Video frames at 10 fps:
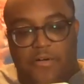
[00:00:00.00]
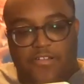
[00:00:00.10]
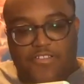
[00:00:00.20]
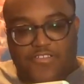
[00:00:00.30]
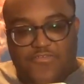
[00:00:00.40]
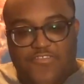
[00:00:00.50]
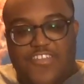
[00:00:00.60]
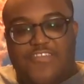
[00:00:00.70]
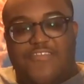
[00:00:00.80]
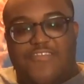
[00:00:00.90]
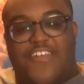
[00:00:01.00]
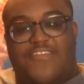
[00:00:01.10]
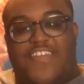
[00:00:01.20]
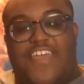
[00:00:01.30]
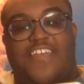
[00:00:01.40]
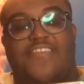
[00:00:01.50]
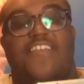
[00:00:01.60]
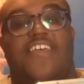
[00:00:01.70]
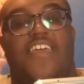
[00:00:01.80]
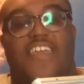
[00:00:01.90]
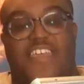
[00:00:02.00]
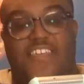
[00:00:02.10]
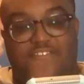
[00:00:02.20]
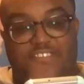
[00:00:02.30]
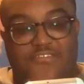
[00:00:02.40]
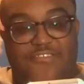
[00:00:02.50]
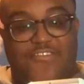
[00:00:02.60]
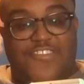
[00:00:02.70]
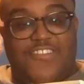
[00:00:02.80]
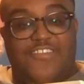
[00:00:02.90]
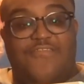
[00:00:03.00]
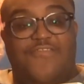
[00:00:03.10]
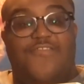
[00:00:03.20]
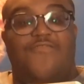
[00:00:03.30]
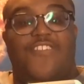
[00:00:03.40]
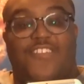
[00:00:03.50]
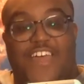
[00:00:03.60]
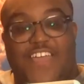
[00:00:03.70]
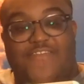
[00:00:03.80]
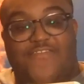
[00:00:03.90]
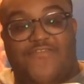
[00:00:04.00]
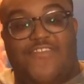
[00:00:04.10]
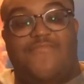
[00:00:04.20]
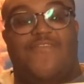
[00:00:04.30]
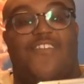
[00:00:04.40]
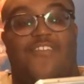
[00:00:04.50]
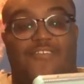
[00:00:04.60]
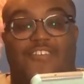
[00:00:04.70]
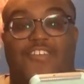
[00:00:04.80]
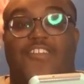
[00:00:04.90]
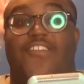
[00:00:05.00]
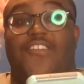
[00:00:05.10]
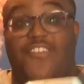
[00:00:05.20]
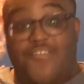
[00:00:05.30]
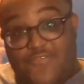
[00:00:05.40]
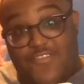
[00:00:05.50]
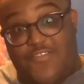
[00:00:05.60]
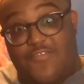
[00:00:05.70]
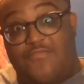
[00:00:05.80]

Paula Krieger has asked if you are still doing live streams on YouTube.